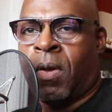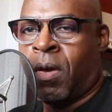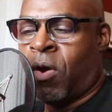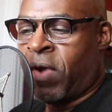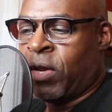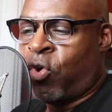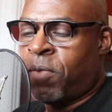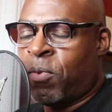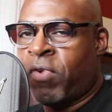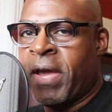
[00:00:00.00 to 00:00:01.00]
All right, Lauren
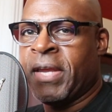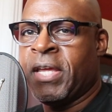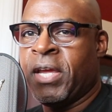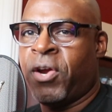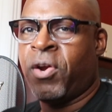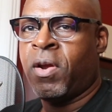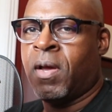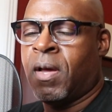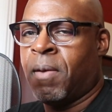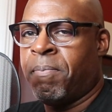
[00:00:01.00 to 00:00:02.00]
Moraine here,
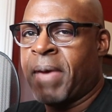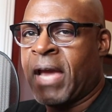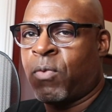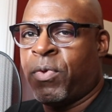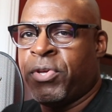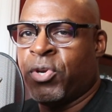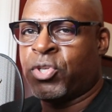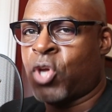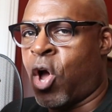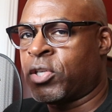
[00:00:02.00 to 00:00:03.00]
back with you to
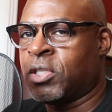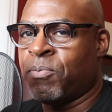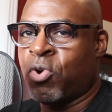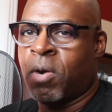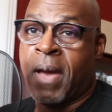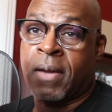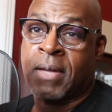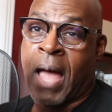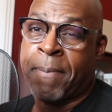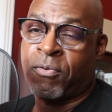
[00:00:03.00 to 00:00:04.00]
talk some more about
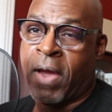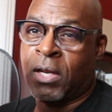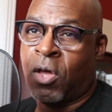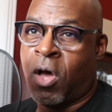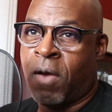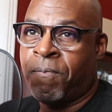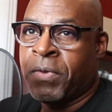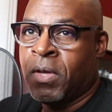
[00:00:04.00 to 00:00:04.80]
copyright law.